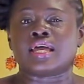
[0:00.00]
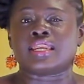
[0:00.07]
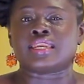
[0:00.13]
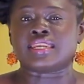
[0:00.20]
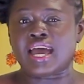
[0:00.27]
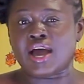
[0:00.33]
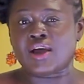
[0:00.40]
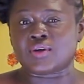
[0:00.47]

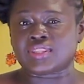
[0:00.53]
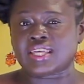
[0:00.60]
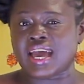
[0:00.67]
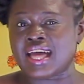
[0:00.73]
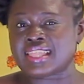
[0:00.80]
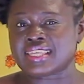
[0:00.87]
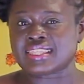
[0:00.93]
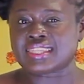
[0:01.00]
Now, the
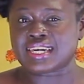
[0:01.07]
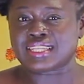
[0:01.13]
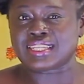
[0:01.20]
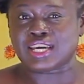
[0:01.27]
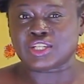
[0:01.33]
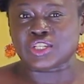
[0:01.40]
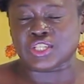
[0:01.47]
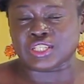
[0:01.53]
other thing
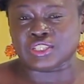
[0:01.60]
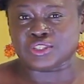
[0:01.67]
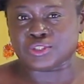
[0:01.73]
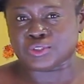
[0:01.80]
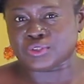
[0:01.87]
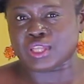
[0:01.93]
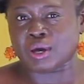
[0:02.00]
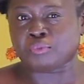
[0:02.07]
that you can
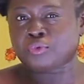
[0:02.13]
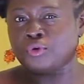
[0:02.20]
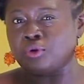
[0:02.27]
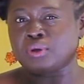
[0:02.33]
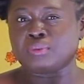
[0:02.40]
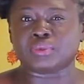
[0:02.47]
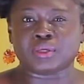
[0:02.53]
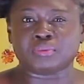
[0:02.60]
do that
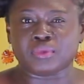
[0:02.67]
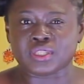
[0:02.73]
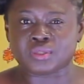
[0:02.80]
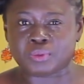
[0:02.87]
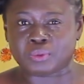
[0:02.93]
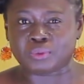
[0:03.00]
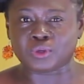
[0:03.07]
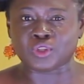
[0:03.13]
probably most
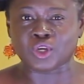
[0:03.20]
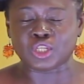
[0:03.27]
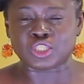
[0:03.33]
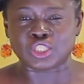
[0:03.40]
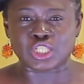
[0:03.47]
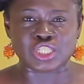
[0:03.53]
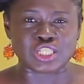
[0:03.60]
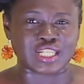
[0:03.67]
people don't
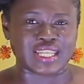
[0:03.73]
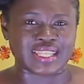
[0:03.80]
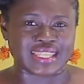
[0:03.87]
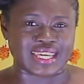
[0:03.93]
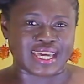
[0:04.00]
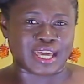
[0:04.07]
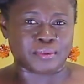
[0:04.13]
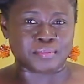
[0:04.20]
usually
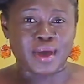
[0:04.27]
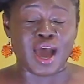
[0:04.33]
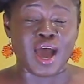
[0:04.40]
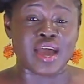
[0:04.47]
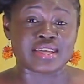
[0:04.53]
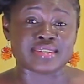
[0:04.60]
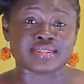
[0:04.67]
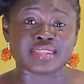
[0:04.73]
think
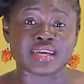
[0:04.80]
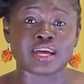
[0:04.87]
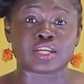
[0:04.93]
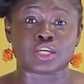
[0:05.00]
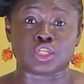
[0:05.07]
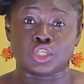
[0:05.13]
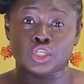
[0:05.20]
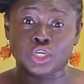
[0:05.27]
about is
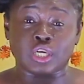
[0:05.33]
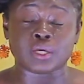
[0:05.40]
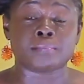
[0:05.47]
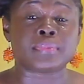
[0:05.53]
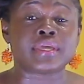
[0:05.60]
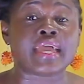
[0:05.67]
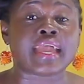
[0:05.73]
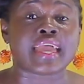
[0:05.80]
that you can
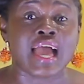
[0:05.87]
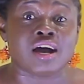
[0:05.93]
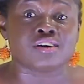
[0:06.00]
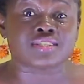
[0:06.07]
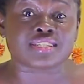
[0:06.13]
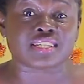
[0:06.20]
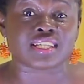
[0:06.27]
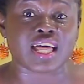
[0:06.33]
be a
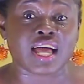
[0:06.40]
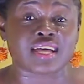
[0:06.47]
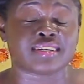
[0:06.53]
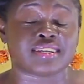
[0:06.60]
counselor.